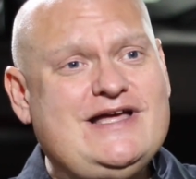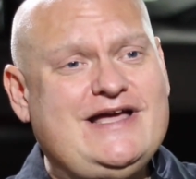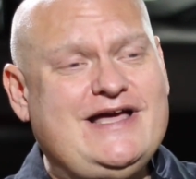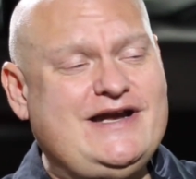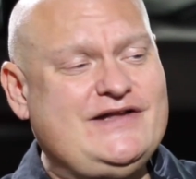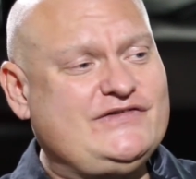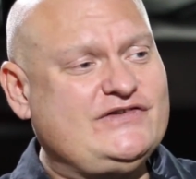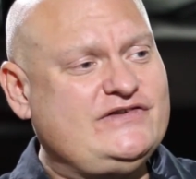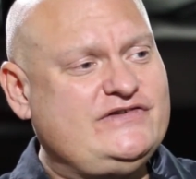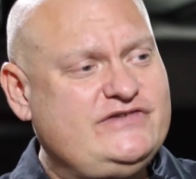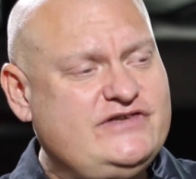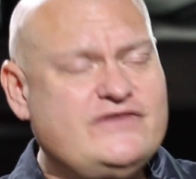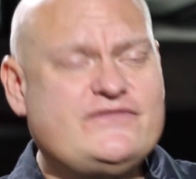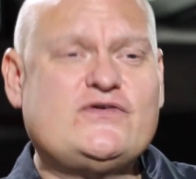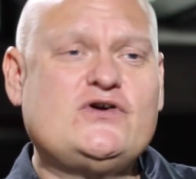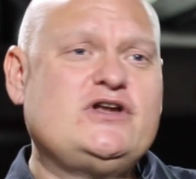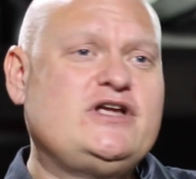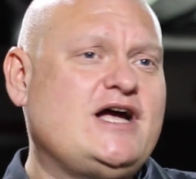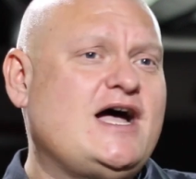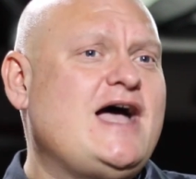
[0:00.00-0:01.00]
And it's a
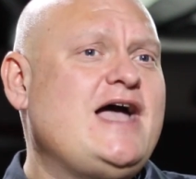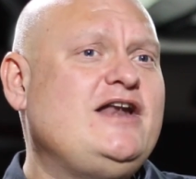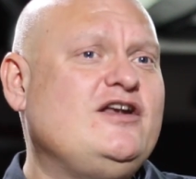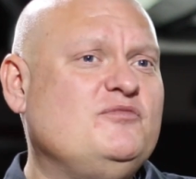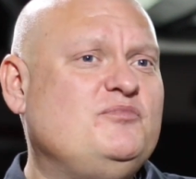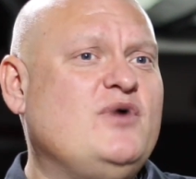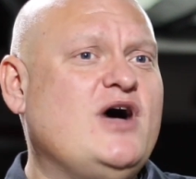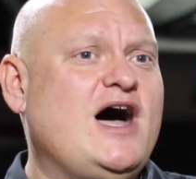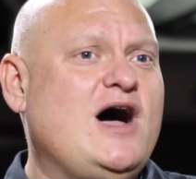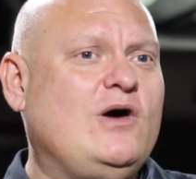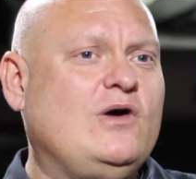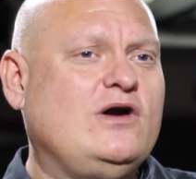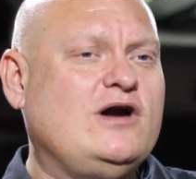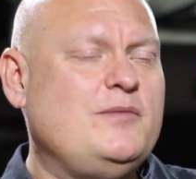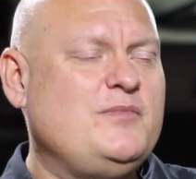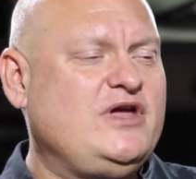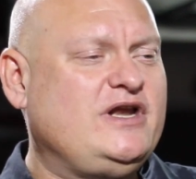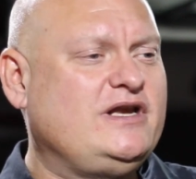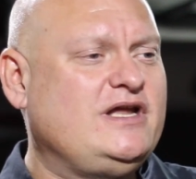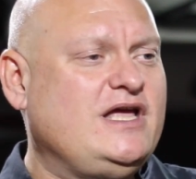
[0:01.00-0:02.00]
different kind of power.
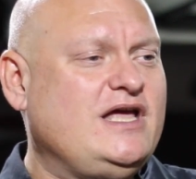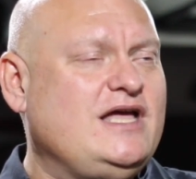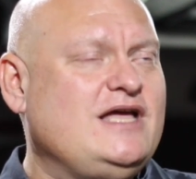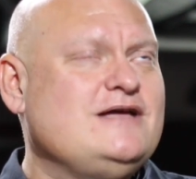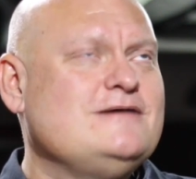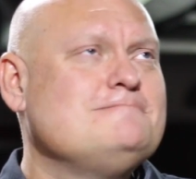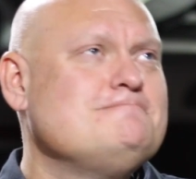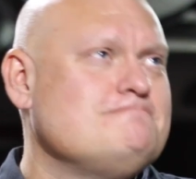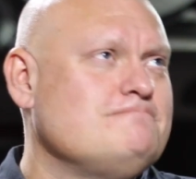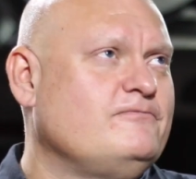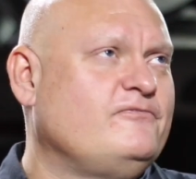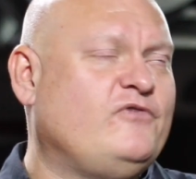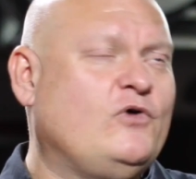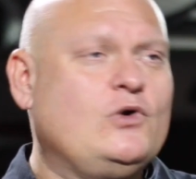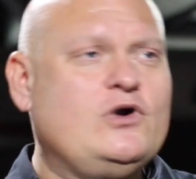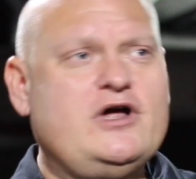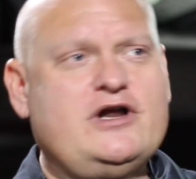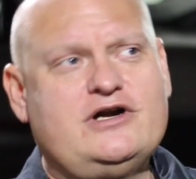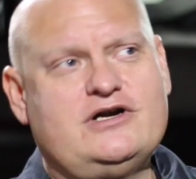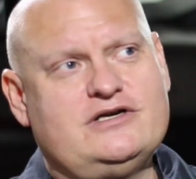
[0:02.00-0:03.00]
I mean,
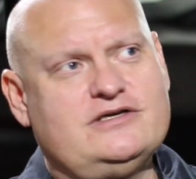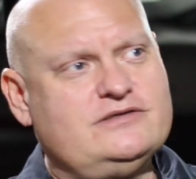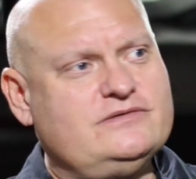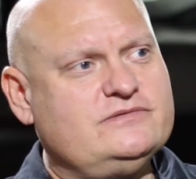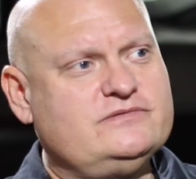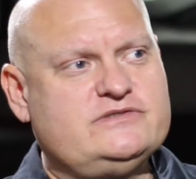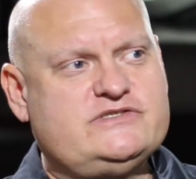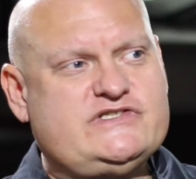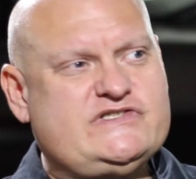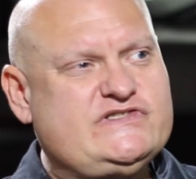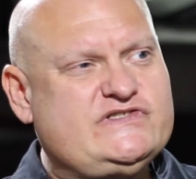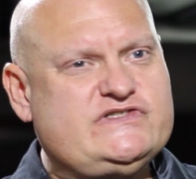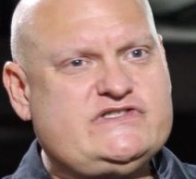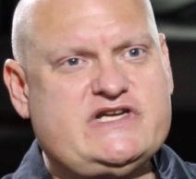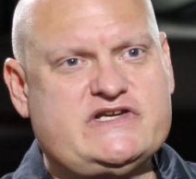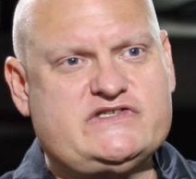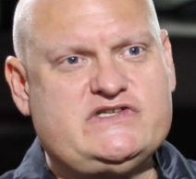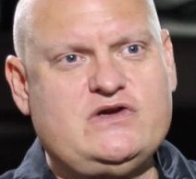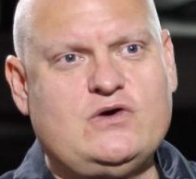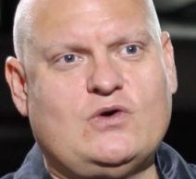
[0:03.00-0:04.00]

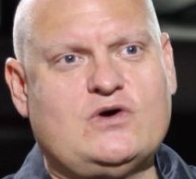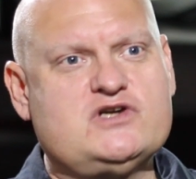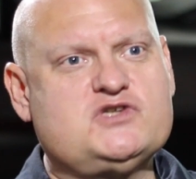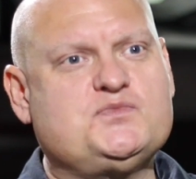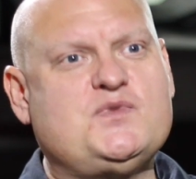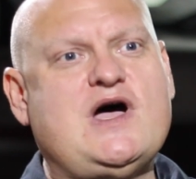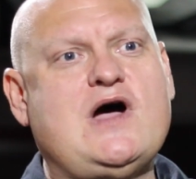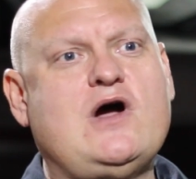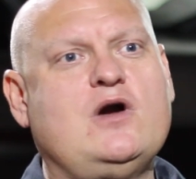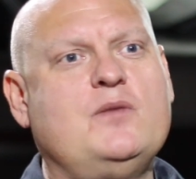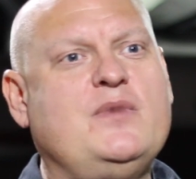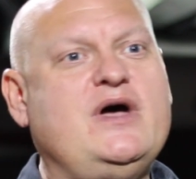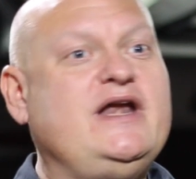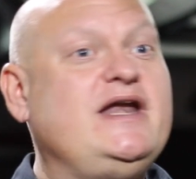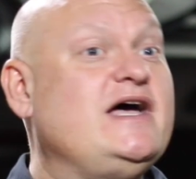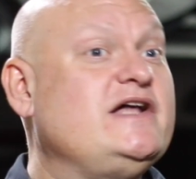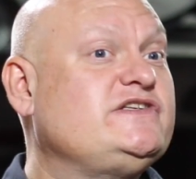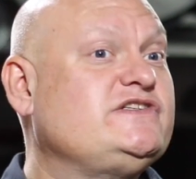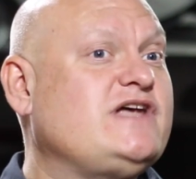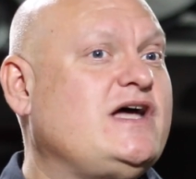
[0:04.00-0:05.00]
460 horsepower
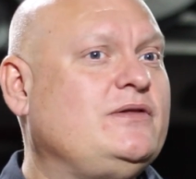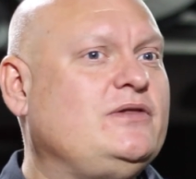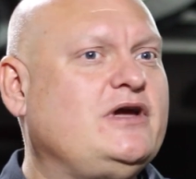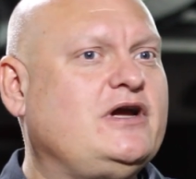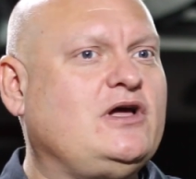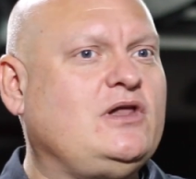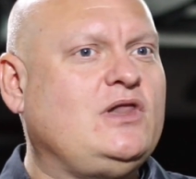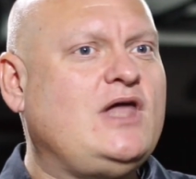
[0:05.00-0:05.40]
might not sound like a